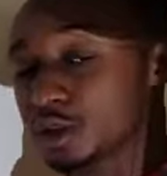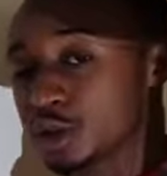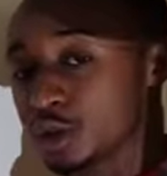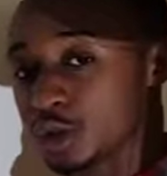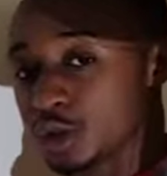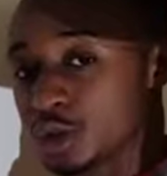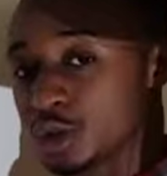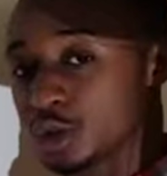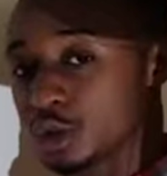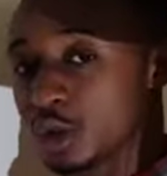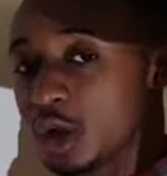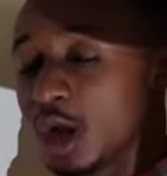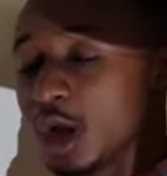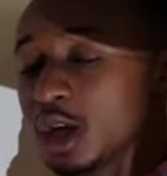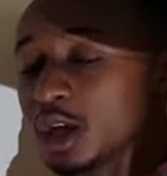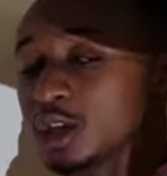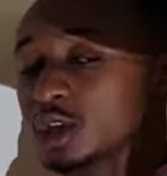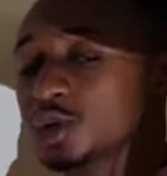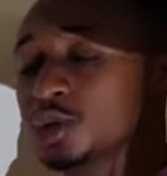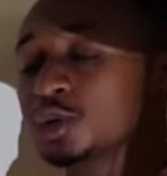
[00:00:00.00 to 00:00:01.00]
to 2.
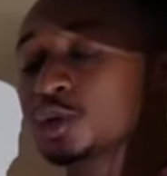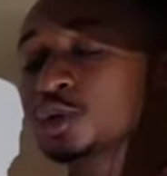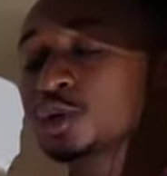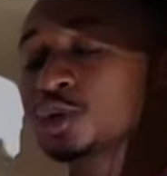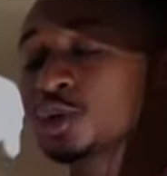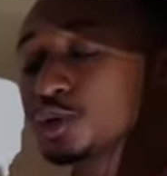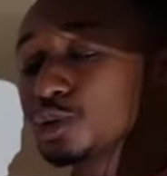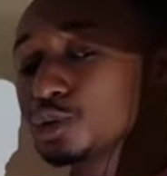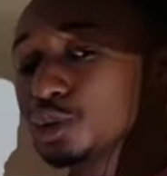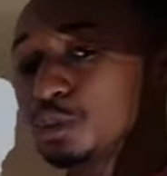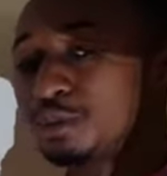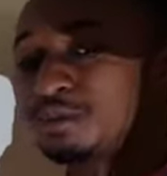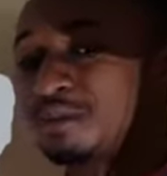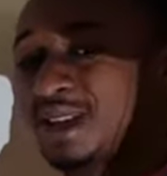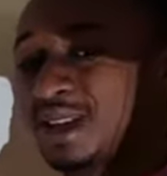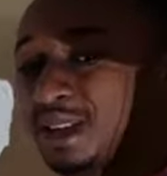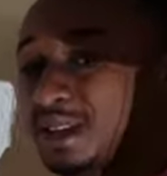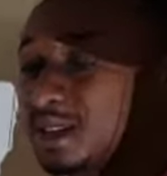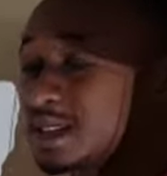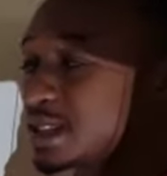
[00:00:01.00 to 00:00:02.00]
So 2
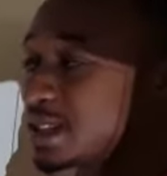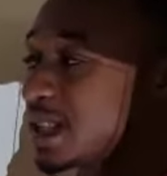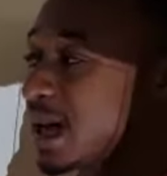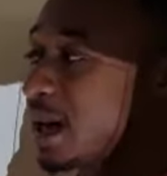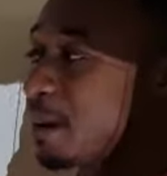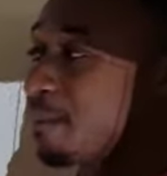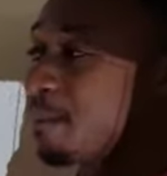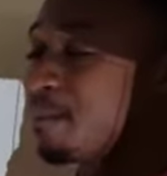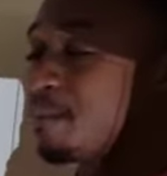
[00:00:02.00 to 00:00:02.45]
means that